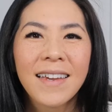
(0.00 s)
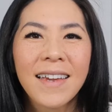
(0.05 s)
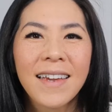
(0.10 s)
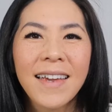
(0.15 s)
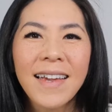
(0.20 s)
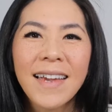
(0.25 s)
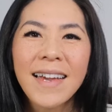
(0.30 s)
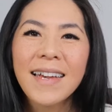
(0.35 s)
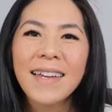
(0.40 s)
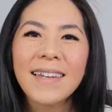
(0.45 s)

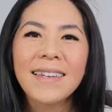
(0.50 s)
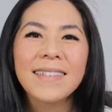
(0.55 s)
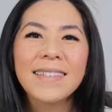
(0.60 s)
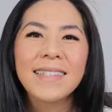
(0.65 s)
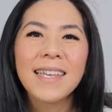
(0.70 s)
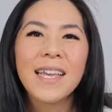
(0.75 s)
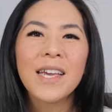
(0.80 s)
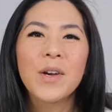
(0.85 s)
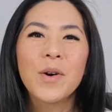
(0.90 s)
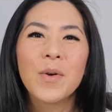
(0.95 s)
Hey guys,
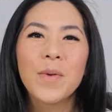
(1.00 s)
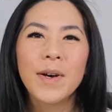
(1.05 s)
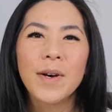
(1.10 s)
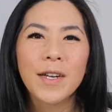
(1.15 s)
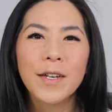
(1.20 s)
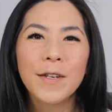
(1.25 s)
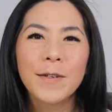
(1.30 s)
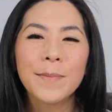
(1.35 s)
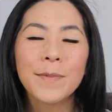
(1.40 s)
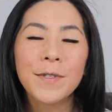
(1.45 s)

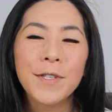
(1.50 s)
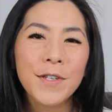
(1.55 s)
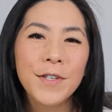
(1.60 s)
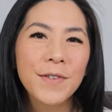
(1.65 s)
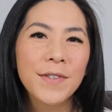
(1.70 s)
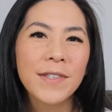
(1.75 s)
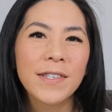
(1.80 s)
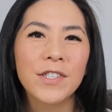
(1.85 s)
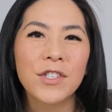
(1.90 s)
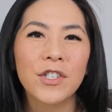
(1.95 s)
welcome
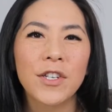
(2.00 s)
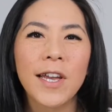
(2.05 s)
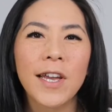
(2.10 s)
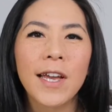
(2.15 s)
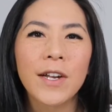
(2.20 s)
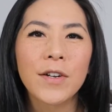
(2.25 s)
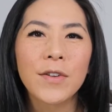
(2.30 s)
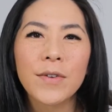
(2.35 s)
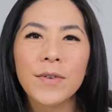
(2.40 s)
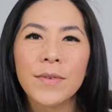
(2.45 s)
to this
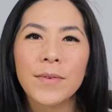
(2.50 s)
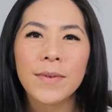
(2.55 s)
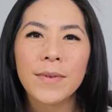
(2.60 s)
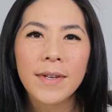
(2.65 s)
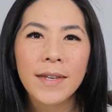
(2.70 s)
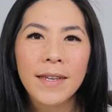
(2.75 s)
channel.